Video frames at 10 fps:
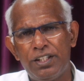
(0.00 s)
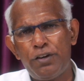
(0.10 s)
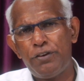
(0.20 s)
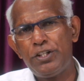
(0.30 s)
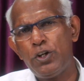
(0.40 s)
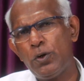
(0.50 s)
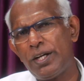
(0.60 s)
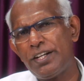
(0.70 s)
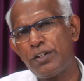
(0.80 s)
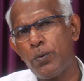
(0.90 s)
Now, when you look
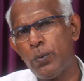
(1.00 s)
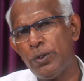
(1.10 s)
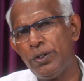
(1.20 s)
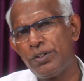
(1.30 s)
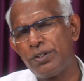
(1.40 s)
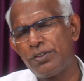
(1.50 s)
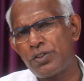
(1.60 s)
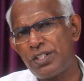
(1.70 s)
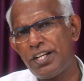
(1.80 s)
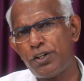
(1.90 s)
at the world,
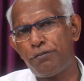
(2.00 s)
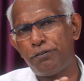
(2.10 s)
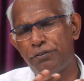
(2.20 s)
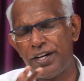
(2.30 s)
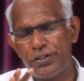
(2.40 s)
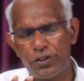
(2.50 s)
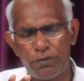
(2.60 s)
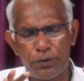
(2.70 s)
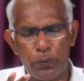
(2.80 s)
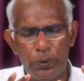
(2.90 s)
state of affairs
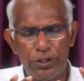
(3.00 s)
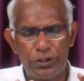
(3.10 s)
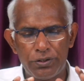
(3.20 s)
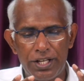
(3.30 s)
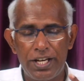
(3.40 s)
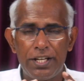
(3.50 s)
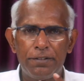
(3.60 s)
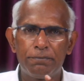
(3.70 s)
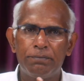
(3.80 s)
of the world today,